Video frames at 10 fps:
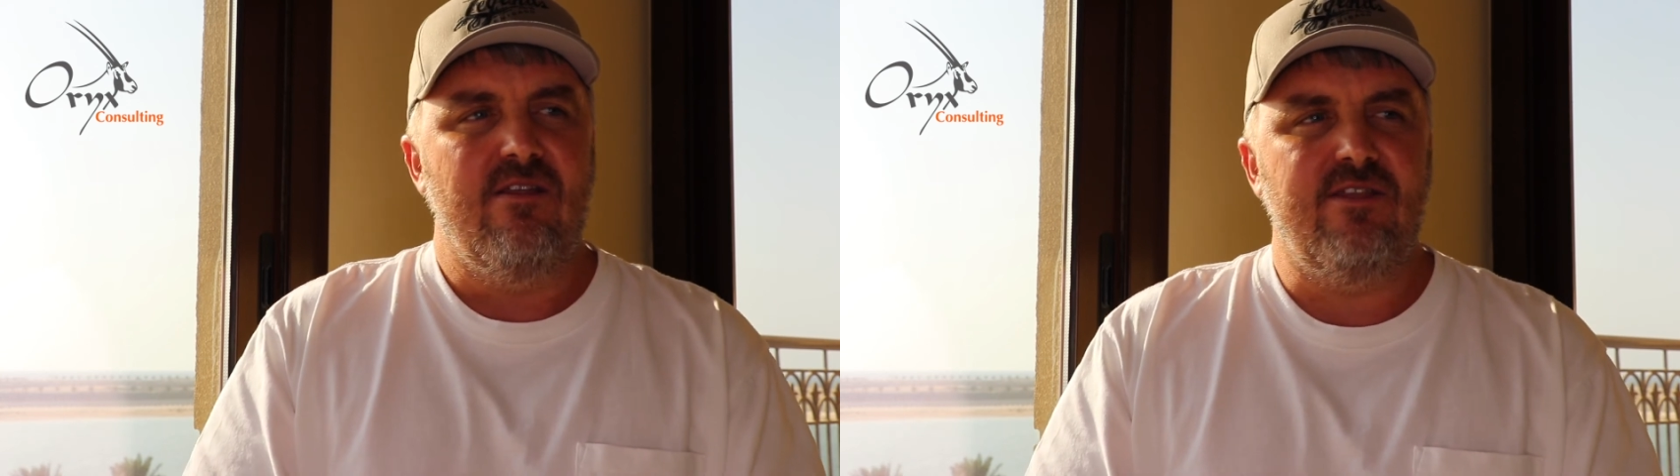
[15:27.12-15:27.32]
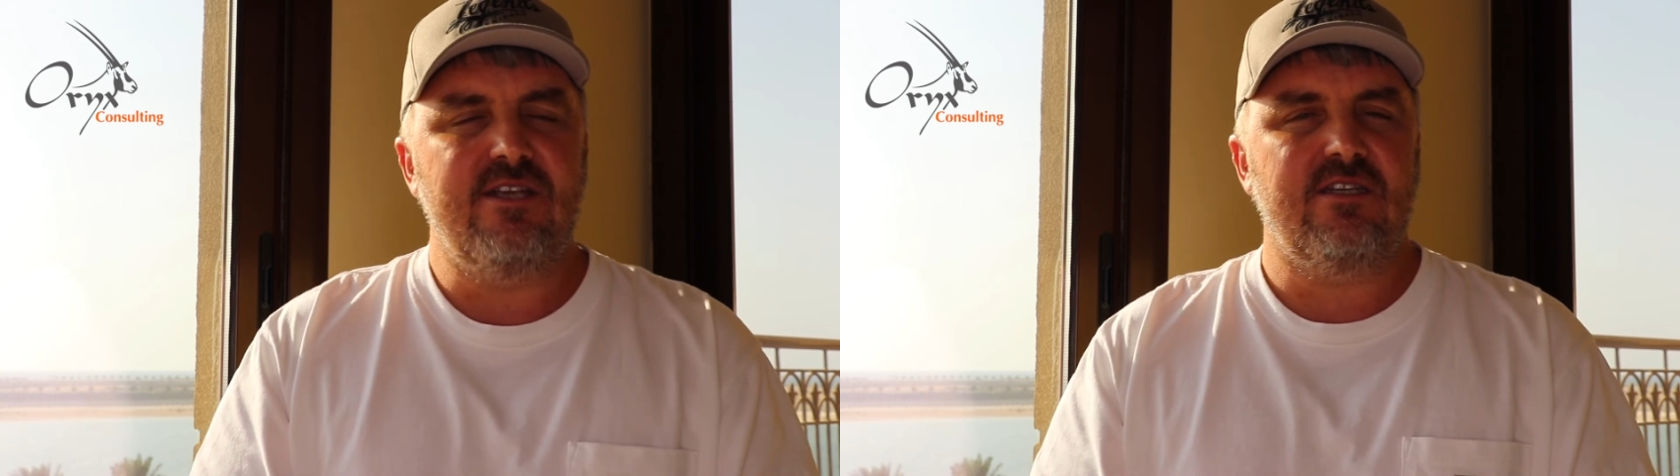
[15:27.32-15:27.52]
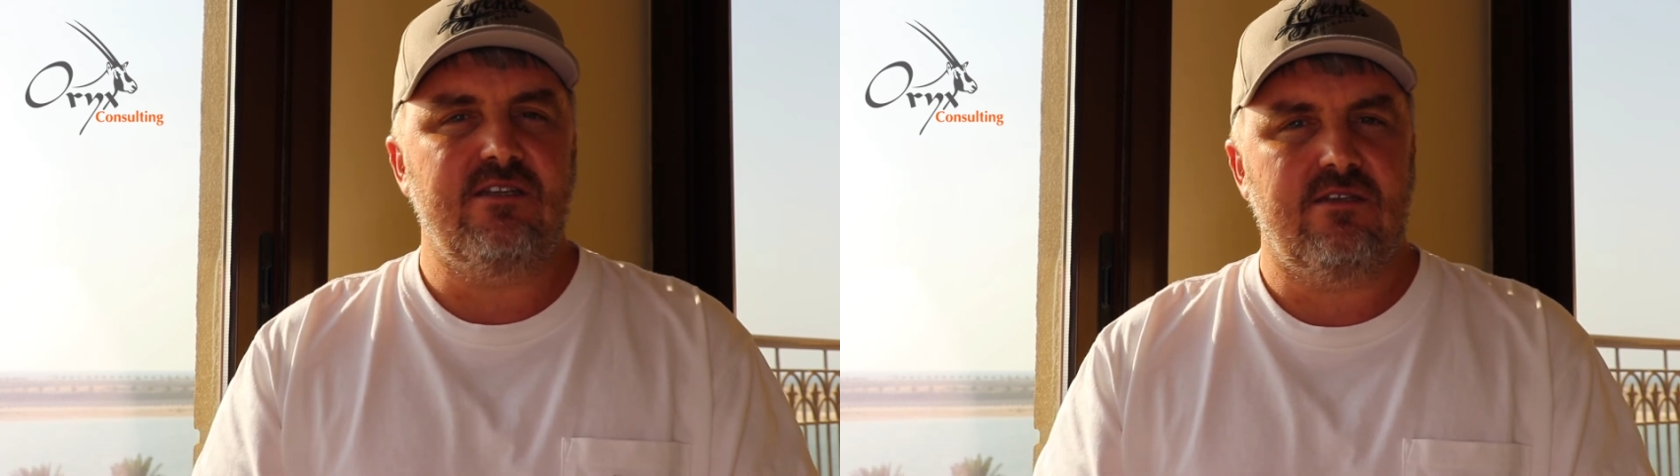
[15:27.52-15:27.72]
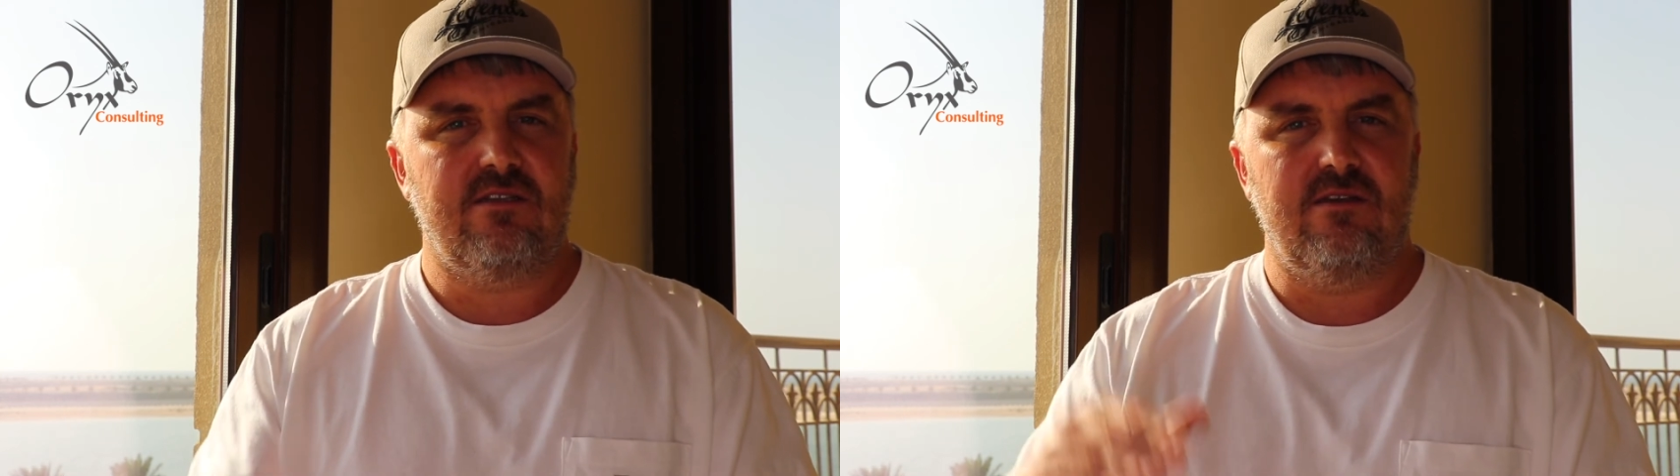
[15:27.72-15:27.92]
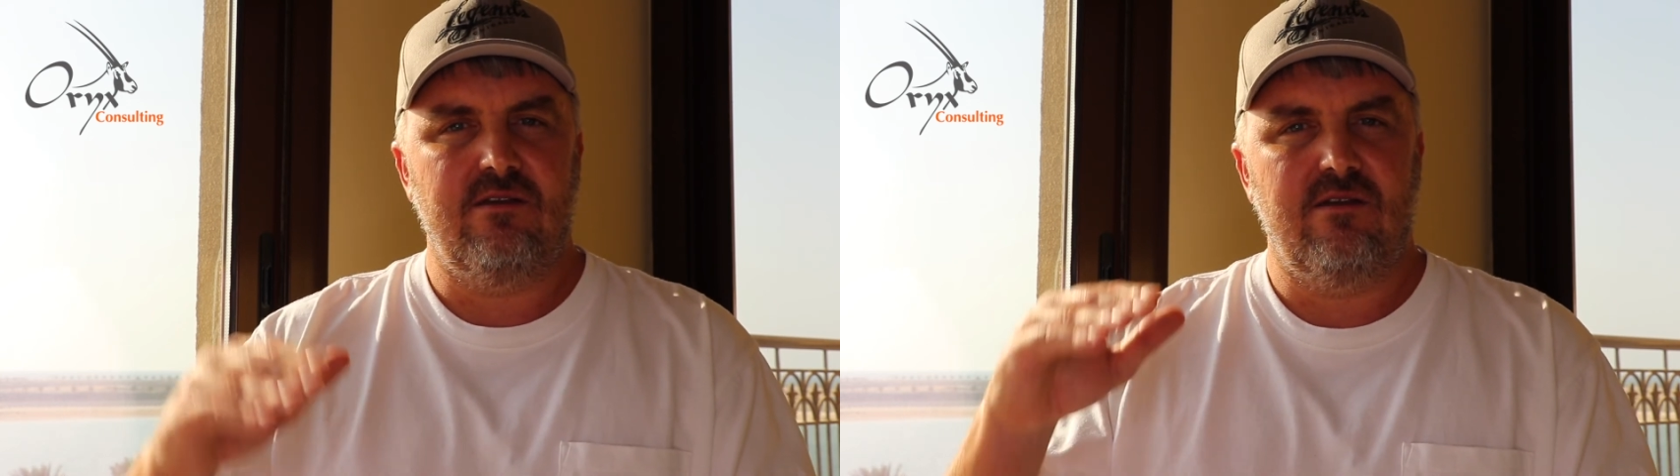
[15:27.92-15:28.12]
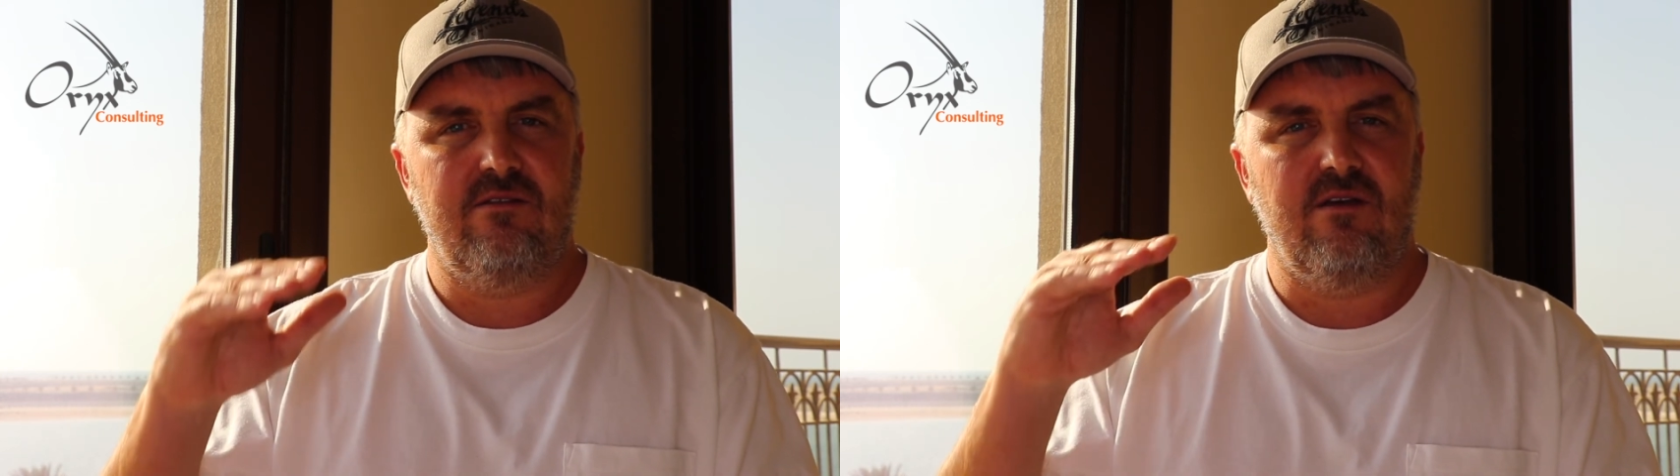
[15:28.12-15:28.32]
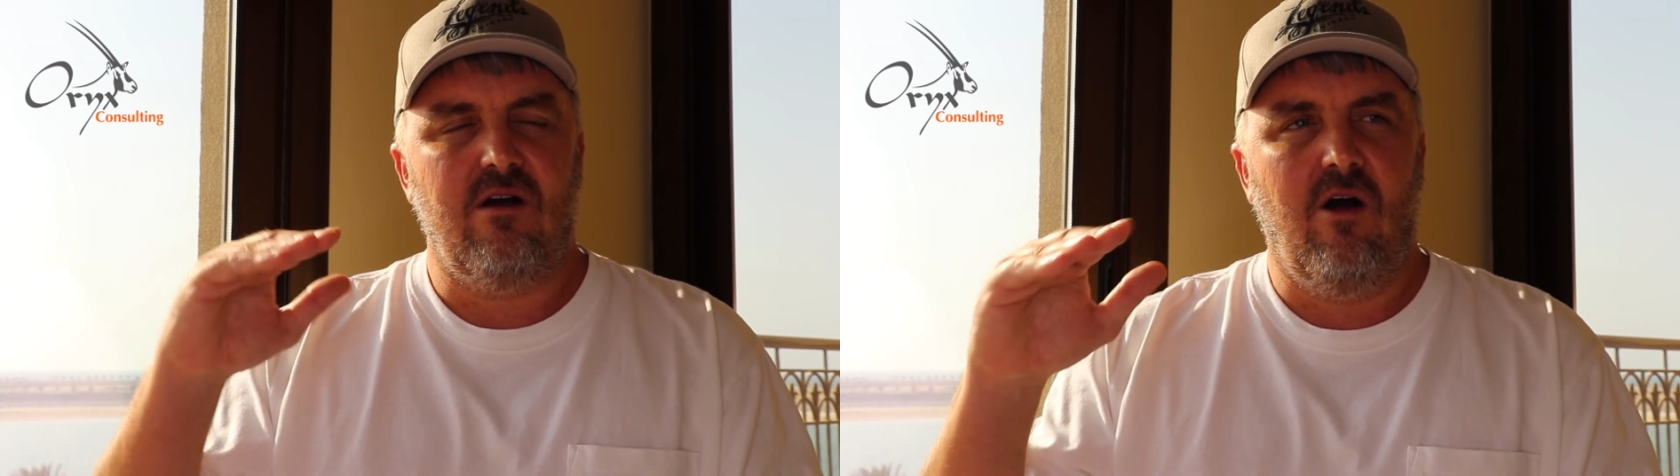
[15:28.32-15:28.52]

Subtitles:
this is the